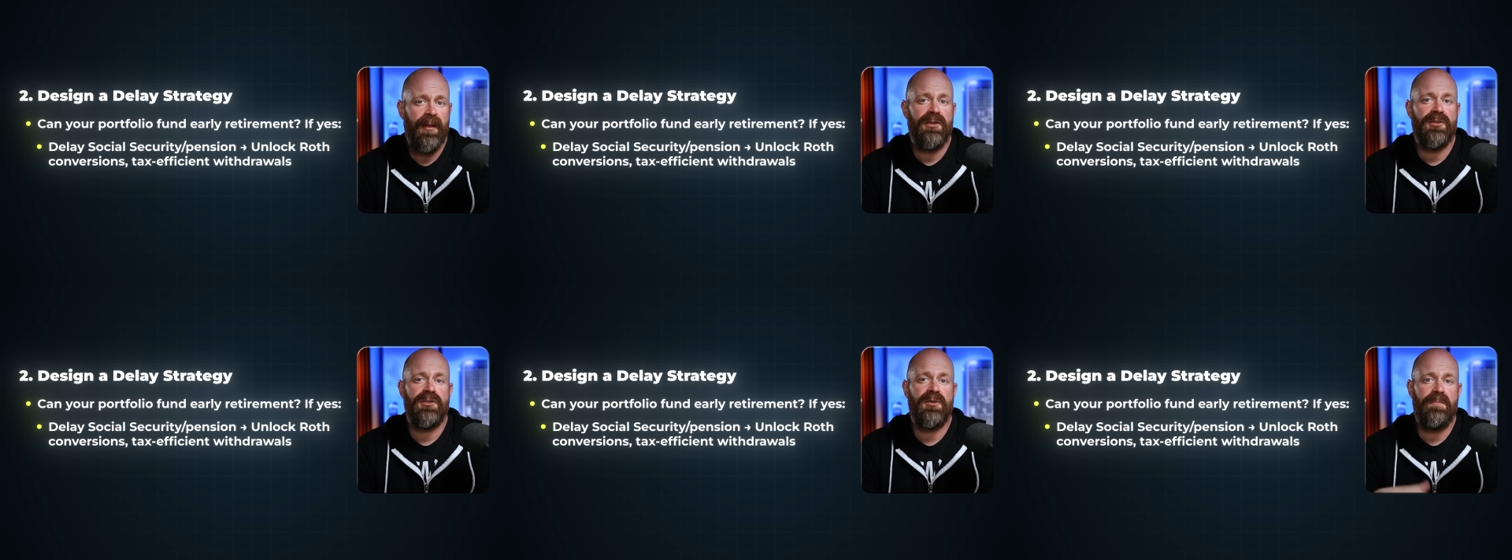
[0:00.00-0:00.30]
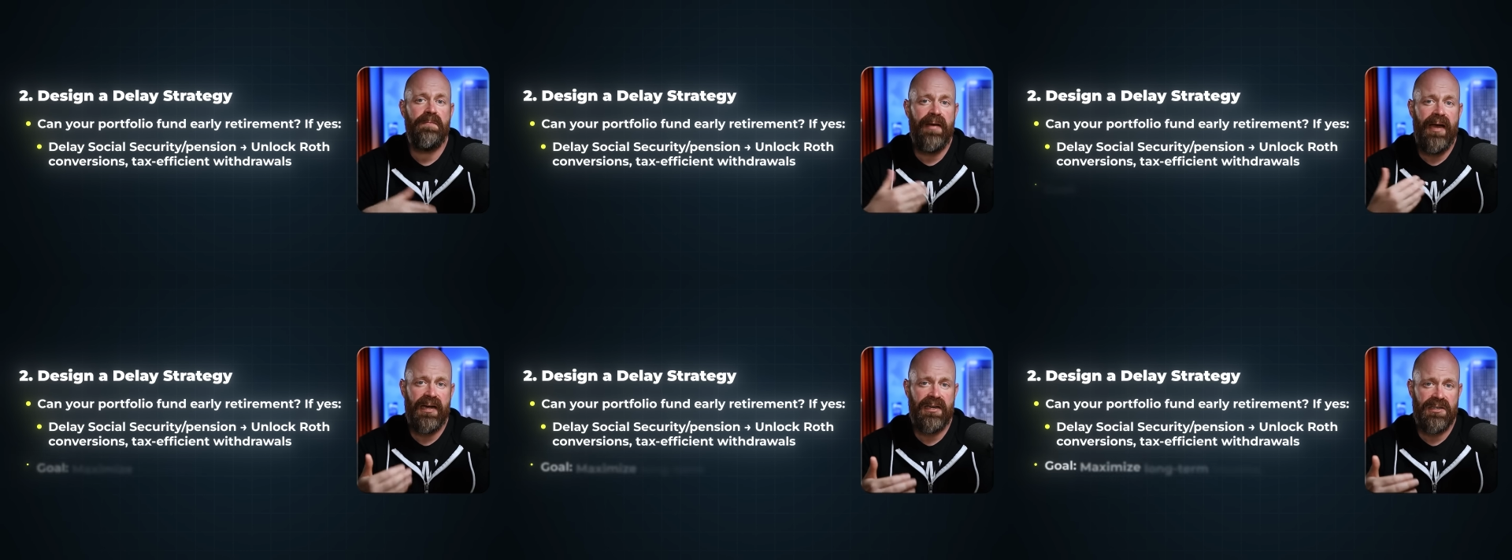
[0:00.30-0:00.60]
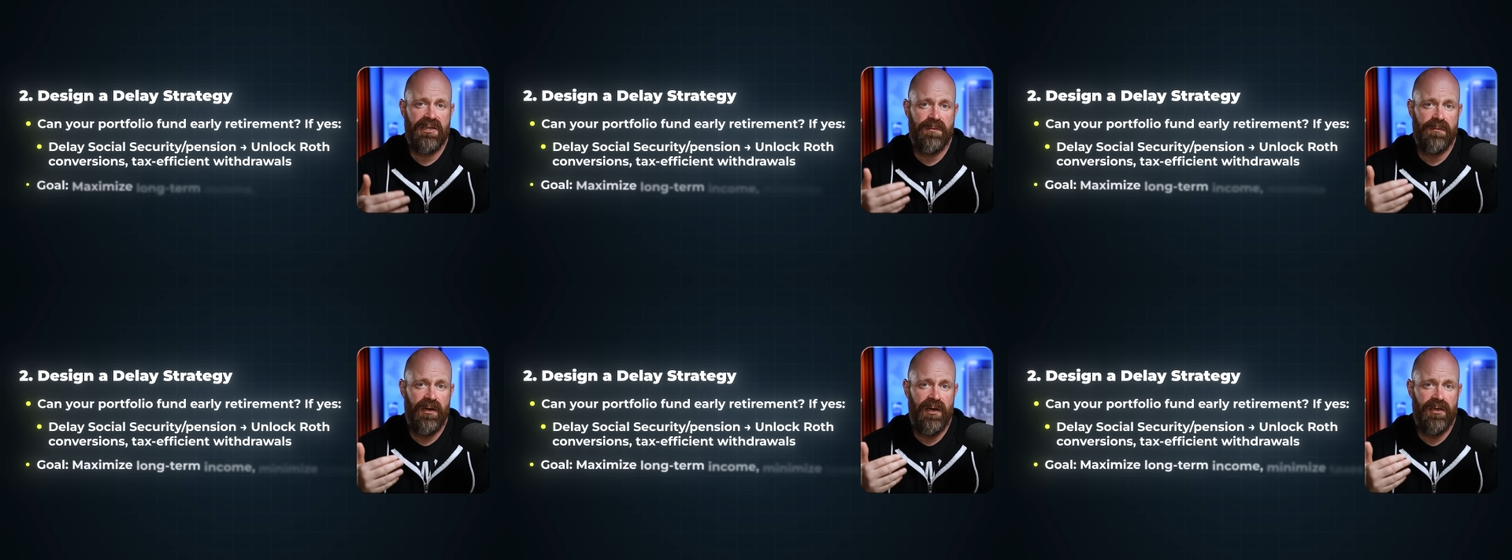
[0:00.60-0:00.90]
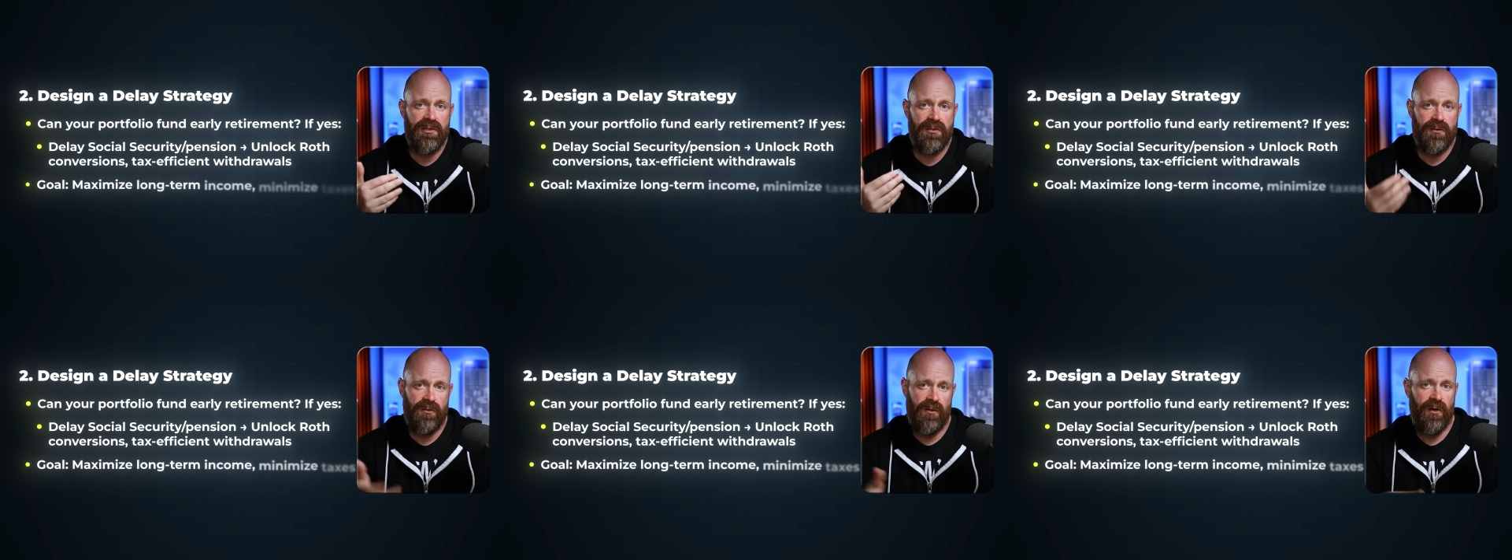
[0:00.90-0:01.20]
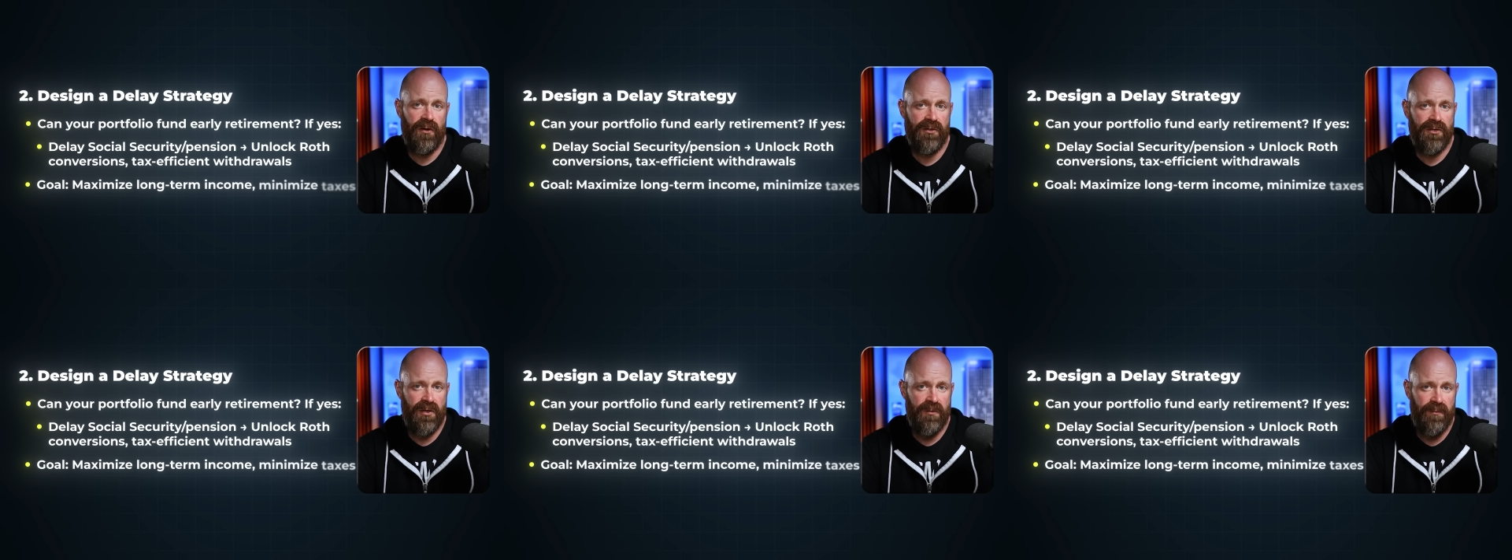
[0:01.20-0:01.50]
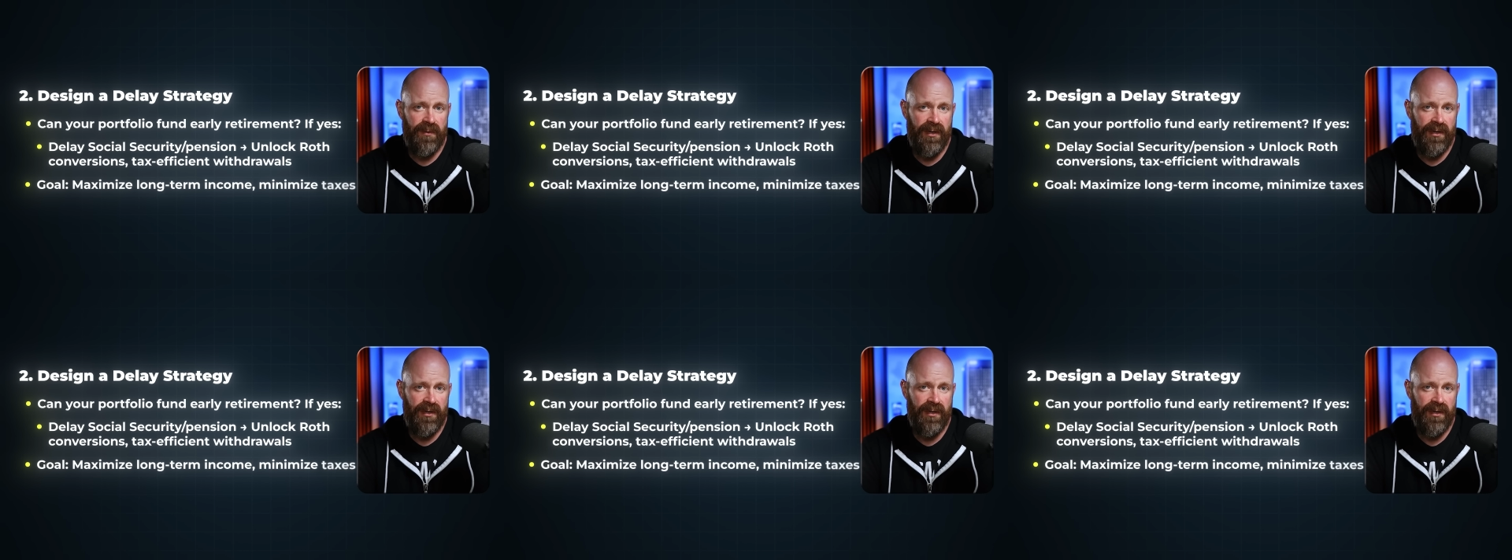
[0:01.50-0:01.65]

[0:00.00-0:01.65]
to maximize long-term